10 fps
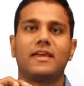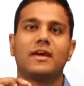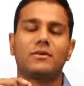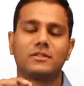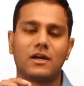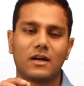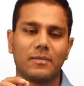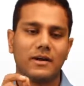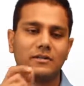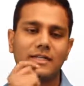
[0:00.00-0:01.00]
thing I want to talk
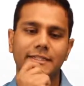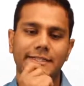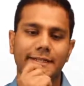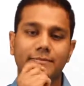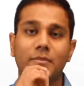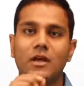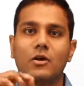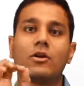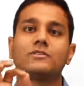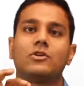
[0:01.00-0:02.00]
about is
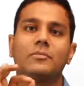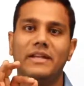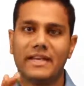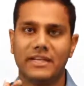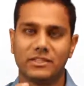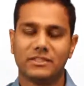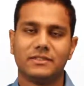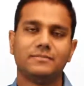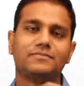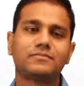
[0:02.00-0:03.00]
cholesterol
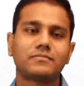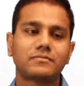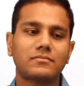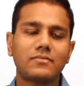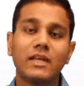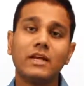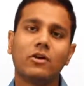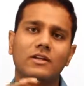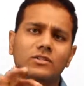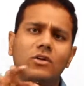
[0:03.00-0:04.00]
medications. This
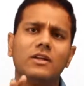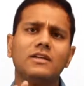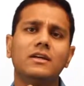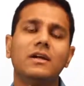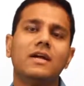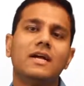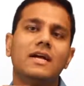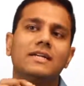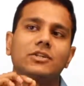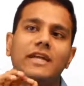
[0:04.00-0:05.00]
cholesterol
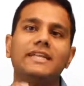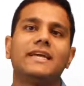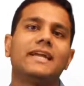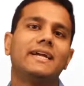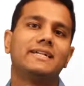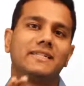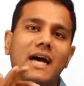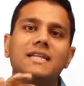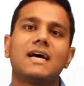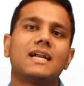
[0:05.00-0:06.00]
treat
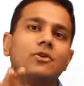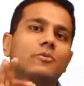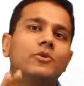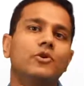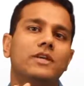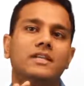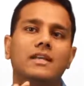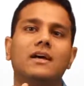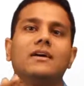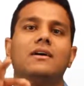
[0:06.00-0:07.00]
sadharana
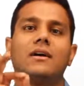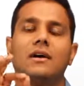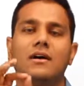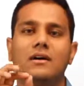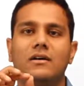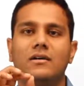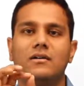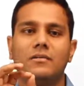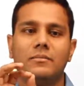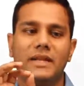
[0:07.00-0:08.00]
ubayogikkunna
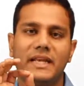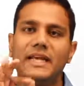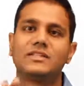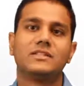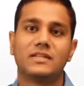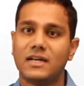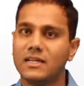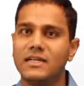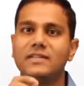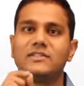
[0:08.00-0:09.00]
medications
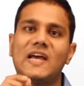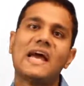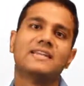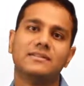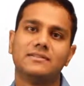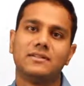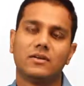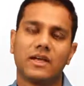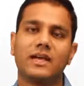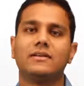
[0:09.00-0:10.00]
aanu ee statins,
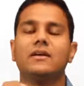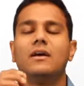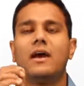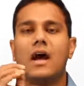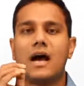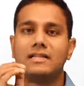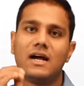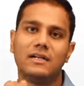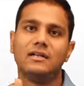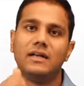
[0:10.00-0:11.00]
okay?
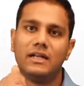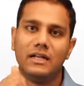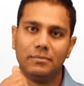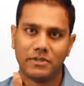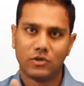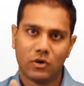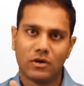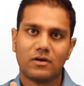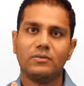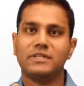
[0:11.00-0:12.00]
Adana
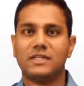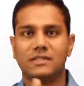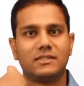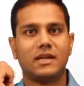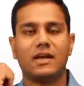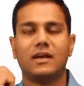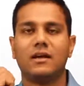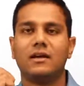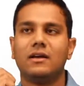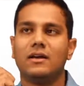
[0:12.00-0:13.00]
Lipitor, which is
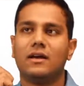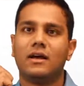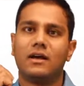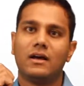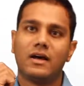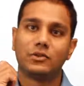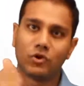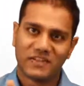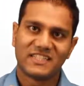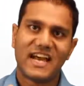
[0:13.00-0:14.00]

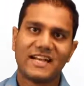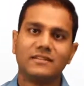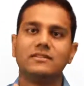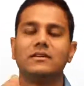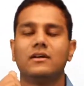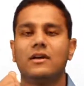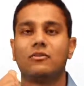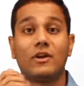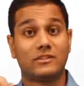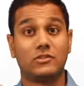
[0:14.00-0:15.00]
atorvastatin,
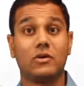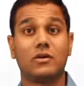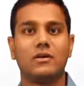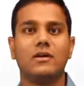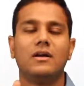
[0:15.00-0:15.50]
Crestor